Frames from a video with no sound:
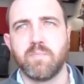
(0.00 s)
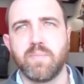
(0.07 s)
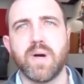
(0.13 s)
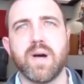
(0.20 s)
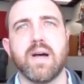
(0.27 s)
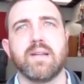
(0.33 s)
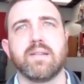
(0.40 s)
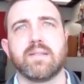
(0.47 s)

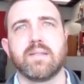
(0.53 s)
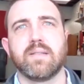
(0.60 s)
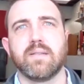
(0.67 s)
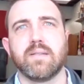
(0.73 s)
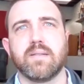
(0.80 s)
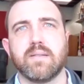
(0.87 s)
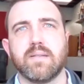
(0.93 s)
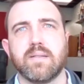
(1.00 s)
But
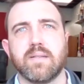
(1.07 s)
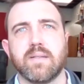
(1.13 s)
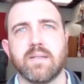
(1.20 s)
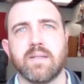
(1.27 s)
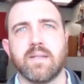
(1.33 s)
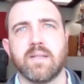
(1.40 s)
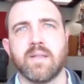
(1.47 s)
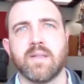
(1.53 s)

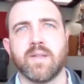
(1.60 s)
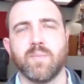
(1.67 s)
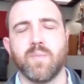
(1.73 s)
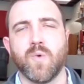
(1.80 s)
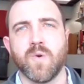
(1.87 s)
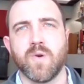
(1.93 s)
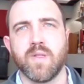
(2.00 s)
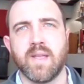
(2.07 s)
the
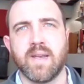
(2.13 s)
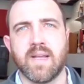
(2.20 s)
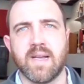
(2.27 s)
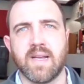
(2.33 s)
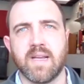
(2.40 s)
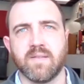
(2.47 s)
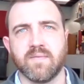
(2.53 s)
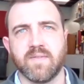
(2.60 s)
more that
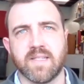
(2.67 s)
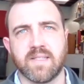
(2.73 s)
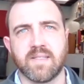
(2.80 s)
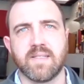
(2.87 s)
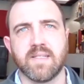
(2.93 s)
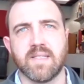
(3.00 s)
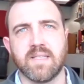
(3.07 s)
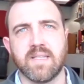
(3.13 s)
I
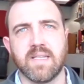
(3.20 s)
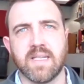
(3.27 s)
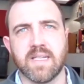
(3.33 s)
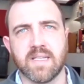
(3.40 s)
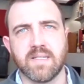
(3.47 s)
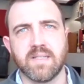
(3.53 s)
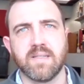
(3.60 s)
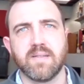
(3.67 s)
invested
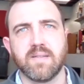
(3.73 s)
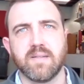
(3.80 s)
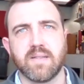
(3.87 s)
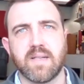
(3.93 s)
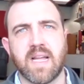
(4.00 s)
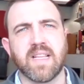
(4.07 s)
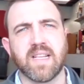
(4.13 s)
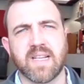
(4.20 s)
in,
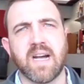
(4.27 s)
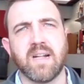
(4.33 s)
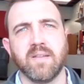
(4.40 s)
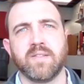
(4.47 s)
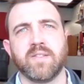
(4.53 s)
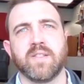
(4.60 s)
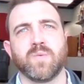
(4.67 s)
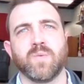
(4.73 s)
I think
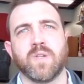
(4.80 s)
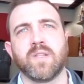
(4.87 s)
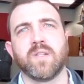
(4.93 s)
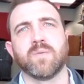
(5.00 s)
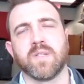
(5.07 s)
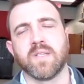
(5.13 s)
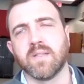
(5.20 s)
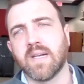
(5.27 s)
college is where you
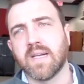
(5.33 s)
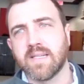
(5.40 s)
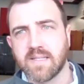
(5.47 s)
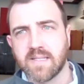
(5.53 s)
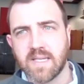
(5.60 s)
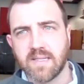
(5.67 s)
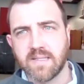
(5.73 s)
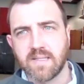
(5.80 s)
realize
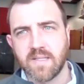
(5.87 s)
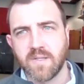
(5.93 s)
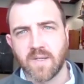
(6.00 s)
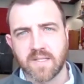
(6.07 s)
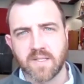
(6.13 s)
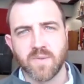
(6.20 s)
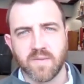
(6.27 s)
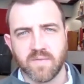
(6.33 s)
that you
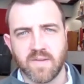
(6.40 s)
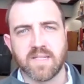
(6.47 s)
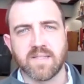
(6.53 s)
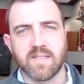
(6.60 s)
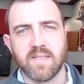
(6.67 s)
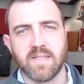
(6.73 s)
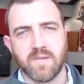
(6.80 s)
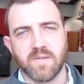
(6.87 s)
get to
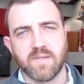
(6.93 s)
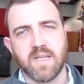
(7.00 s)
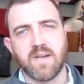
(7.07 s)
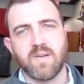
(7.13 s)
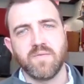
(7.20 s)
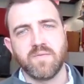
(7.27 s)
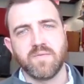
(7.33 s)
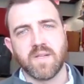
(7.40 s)
invest in
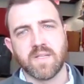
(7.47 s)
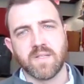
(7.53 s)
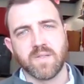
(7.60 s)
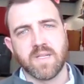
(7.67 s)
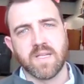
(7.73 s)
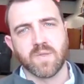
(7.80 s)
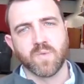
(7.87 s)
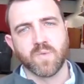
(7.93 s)
yourself and
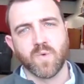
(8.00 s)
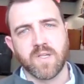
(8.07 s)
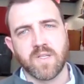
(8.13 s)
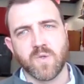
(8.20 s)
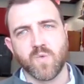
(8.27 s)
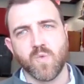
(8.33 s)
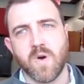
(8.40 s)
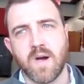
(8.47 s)
what
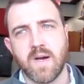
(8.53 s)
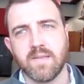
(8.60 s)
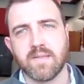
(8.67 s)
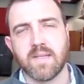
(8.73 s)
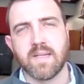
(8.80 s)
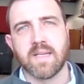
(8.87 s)
you want.